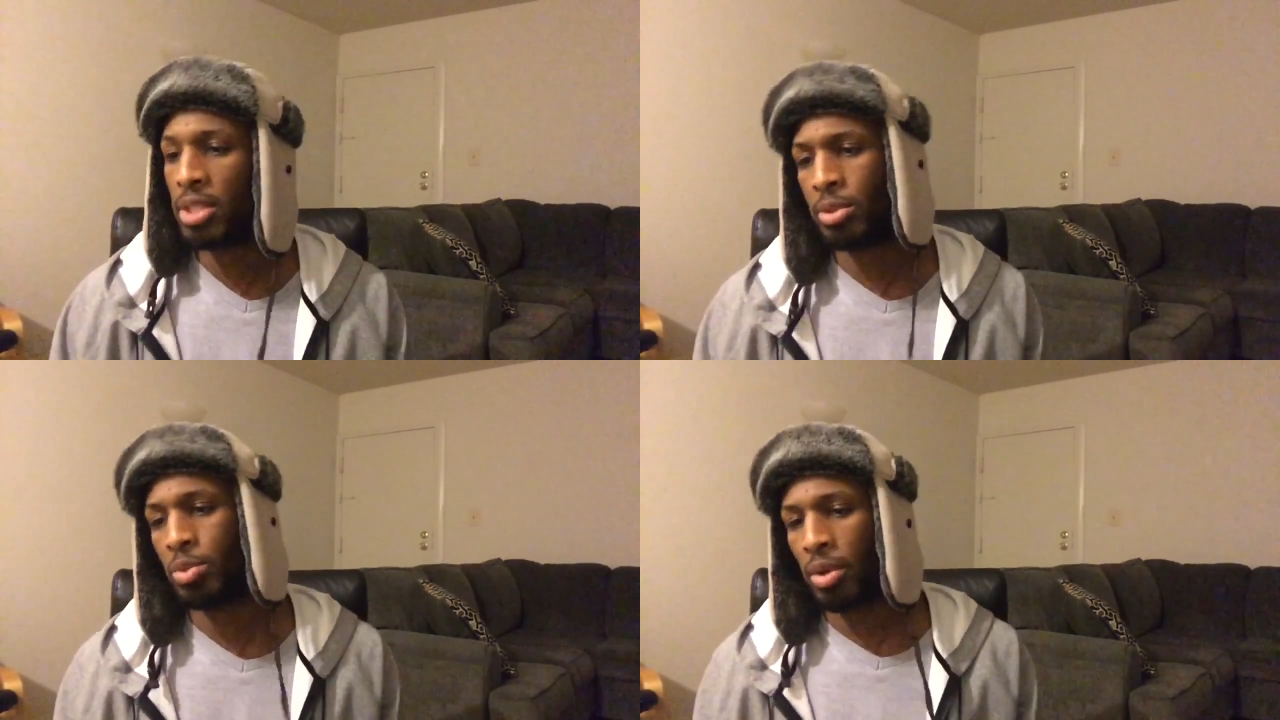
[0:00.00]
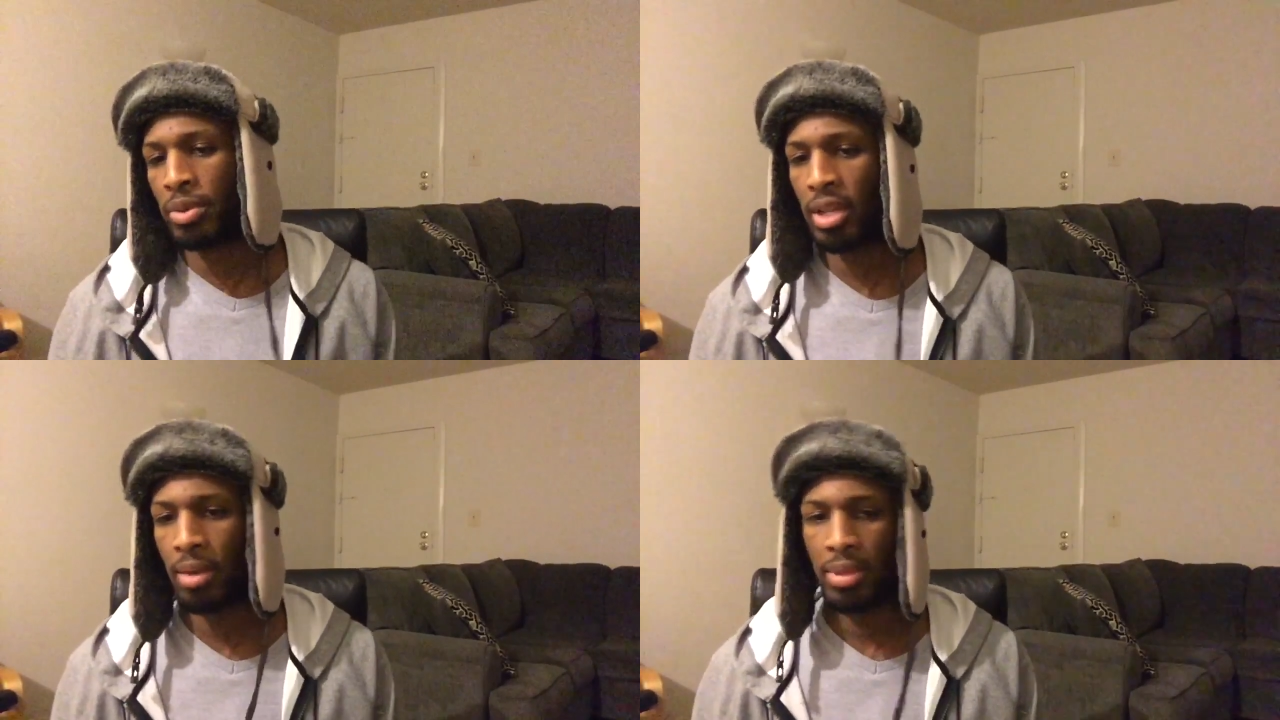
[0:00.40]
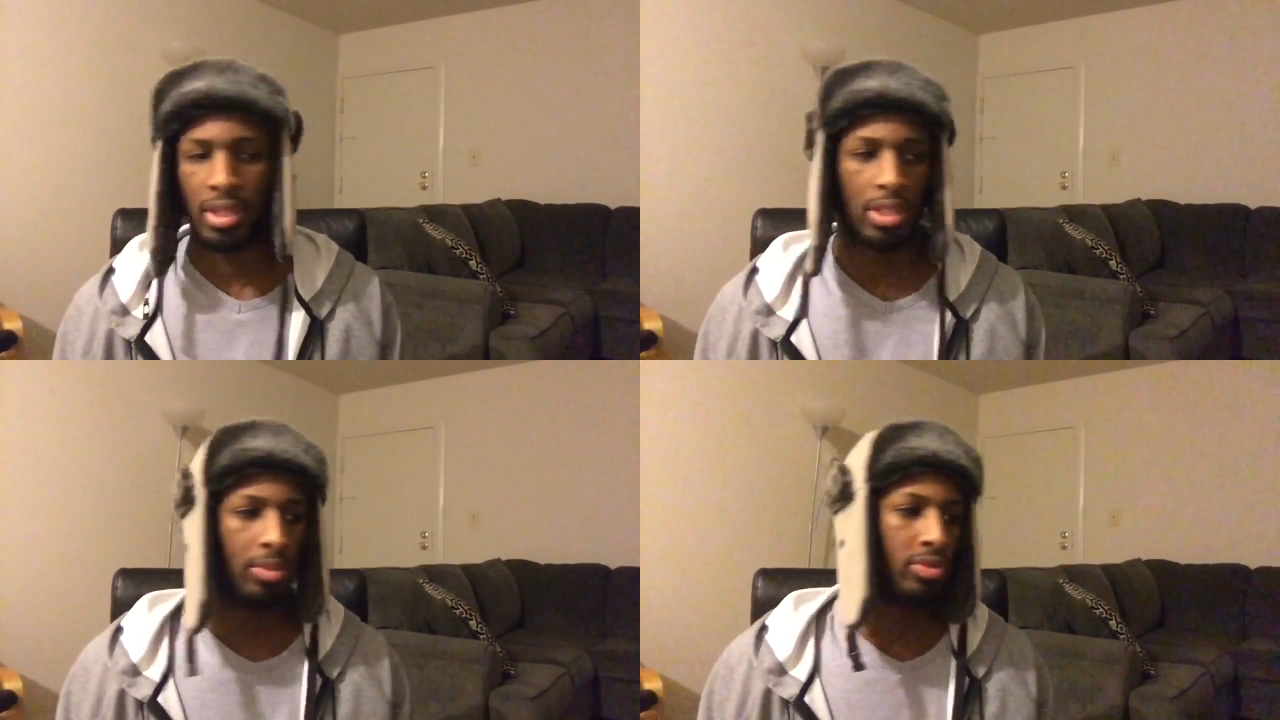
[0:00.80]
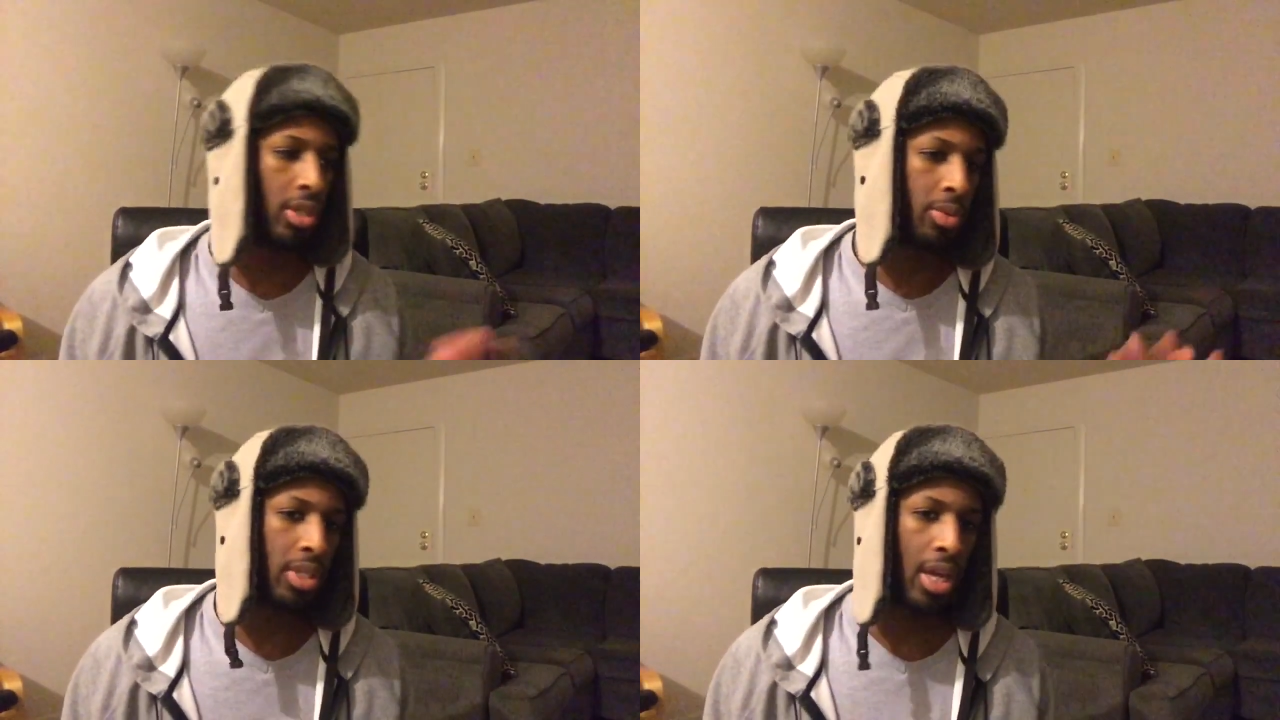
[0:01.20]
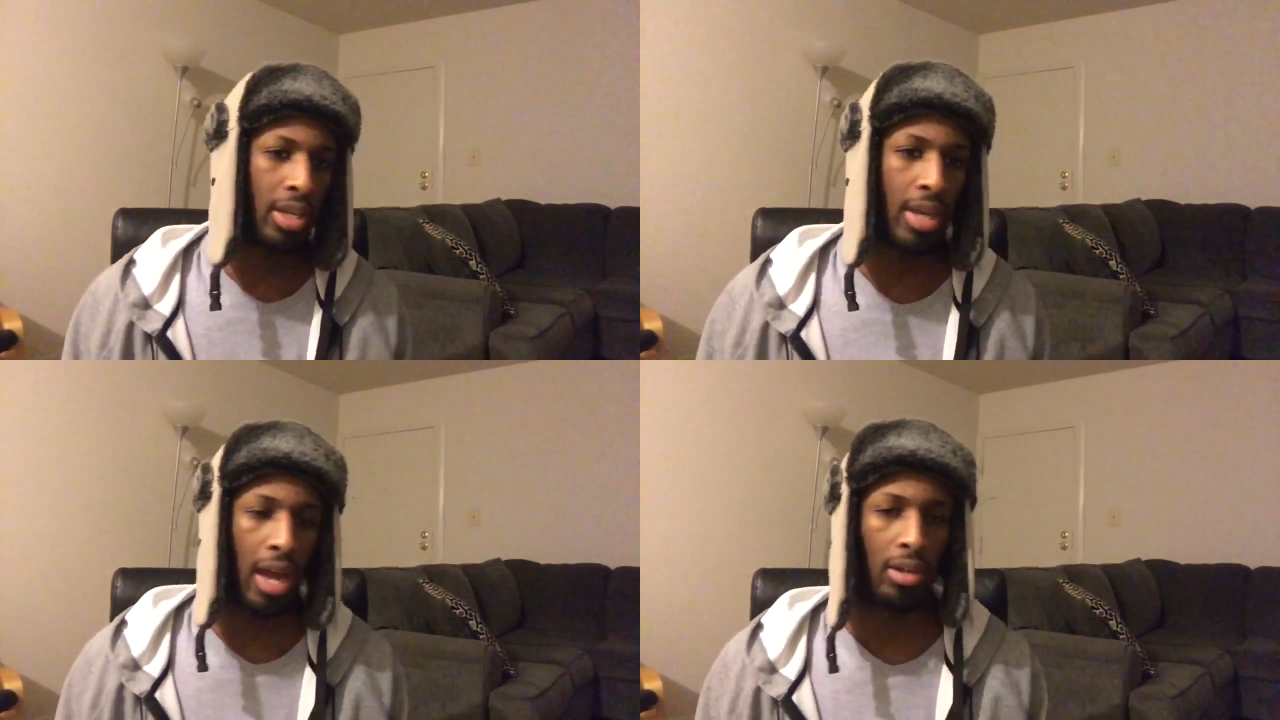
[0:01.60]
But she was working with them, and then she was really with the
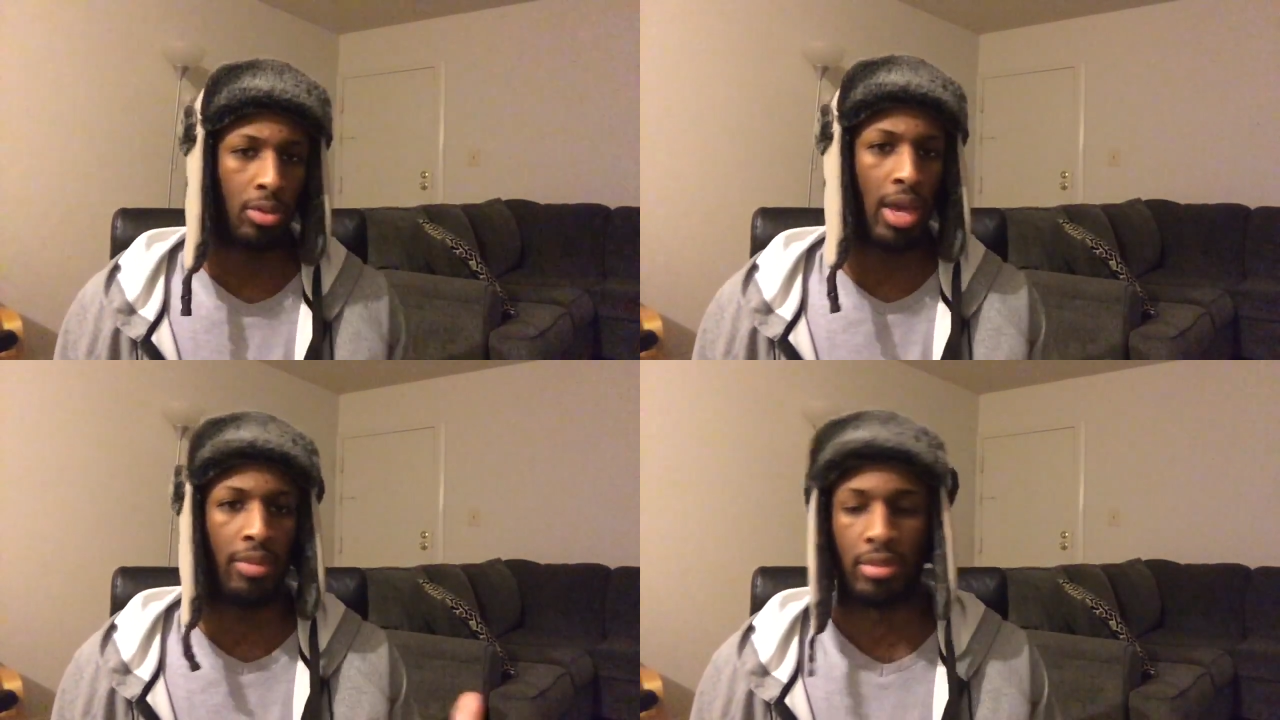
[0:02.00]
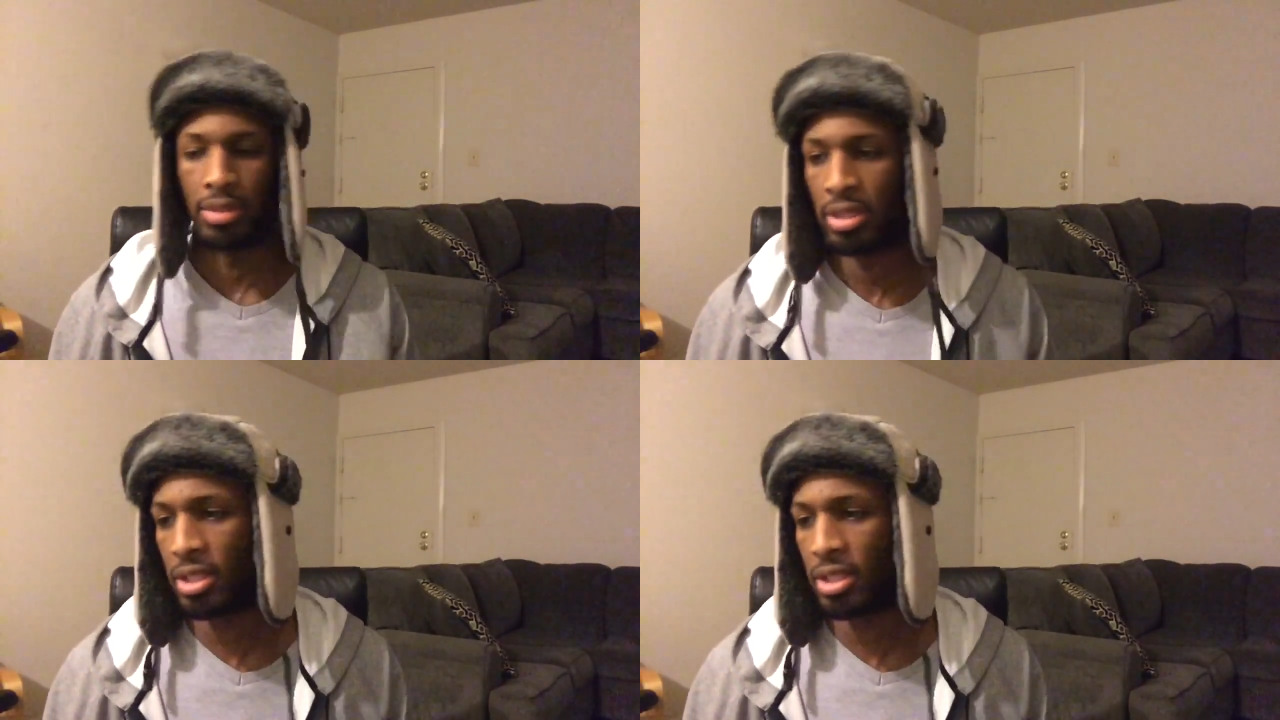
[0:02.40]
other guy, Luke Evans.